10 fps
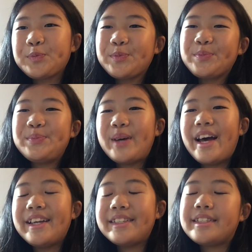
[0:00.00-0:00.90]

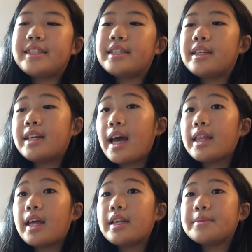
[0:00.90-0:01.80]
But yeah,
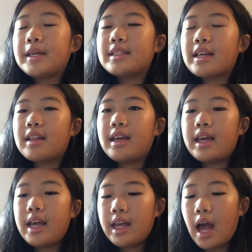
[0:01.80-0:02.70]
that is basically
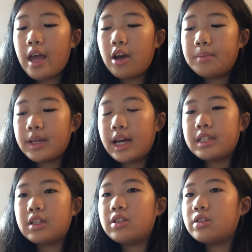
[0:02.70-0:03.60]
it. I hope you guys
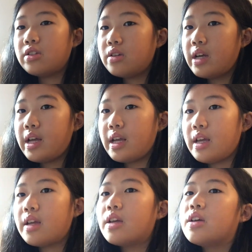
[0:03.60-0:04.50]
enjoy.
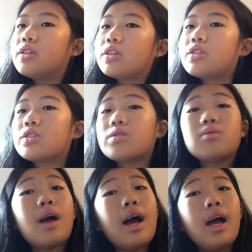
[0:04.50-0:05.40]

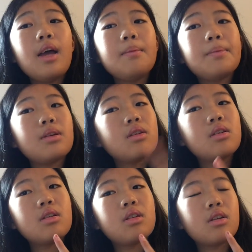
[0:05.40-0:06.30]
Subscribe,
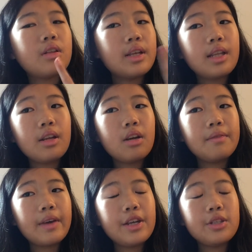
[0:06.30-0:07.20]
click that
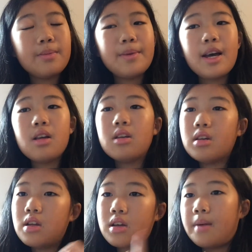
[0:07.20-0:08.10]
notification bell,
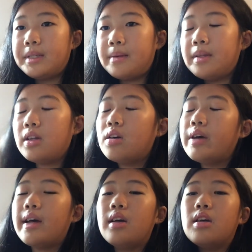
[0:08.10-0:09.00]
comment down below,
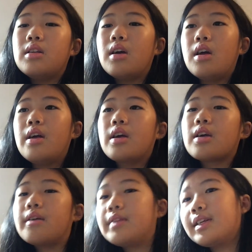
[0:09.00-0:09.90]
and
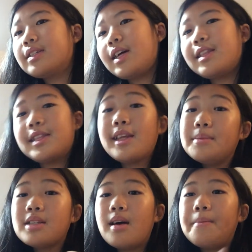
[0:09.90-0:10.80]
give this a
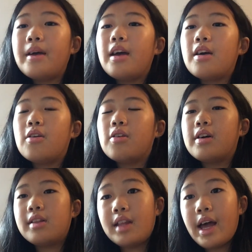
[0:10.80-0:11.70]
thumbs up or
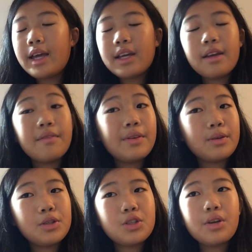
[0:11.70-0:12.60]
a like if you
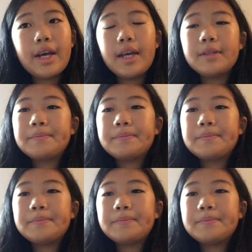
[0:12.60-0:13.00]
enjoyed.